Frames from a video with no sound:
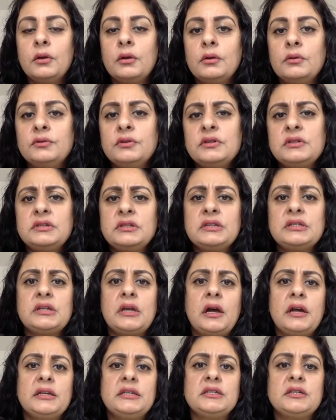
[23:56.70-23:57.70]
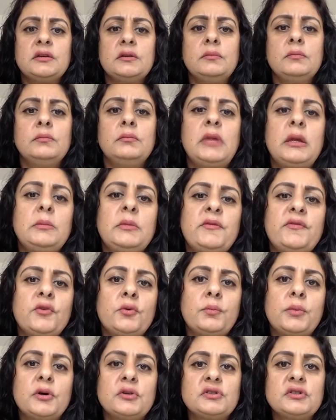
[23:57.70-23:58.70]
Does this item make me feel
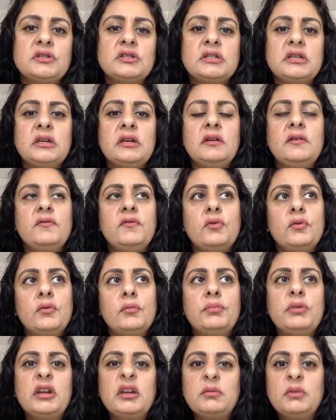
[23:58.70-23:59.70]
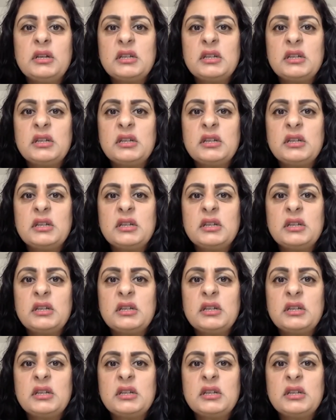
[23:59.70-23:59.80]
positive or bring me a